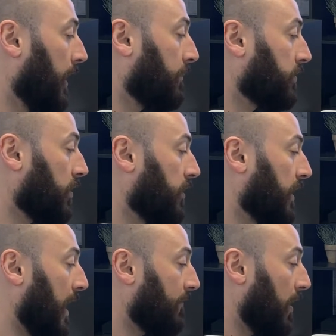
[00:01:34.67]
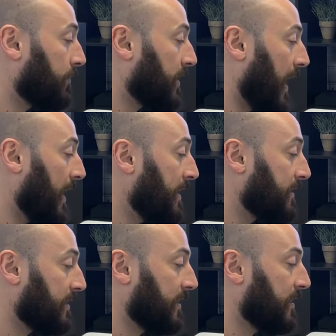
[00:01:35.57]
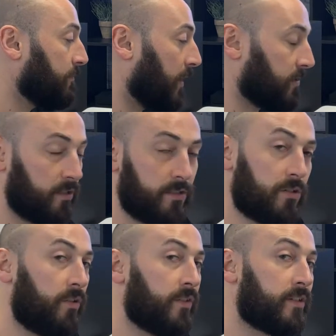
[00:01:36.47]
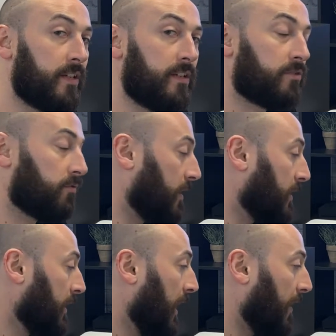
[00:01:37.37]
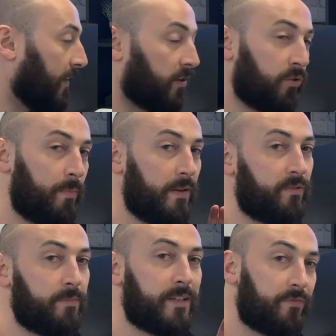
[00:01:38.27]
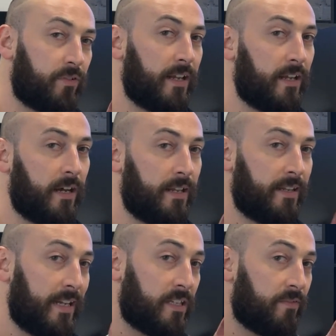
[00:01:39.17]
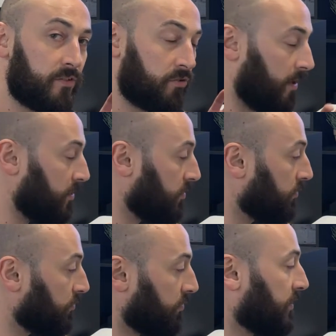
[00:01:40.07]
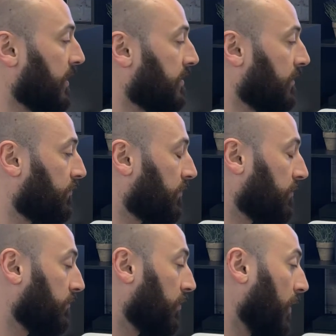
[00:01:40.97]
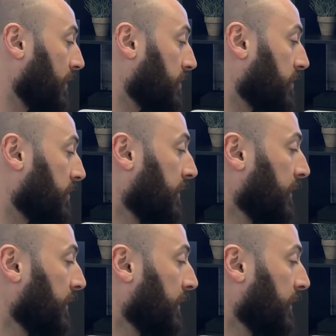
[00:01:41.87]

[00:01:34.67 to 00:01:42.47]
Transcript: Um, so you can have up to eight scene buttons on the scene screen, and they could all be from different uh, native integrations or send different requests.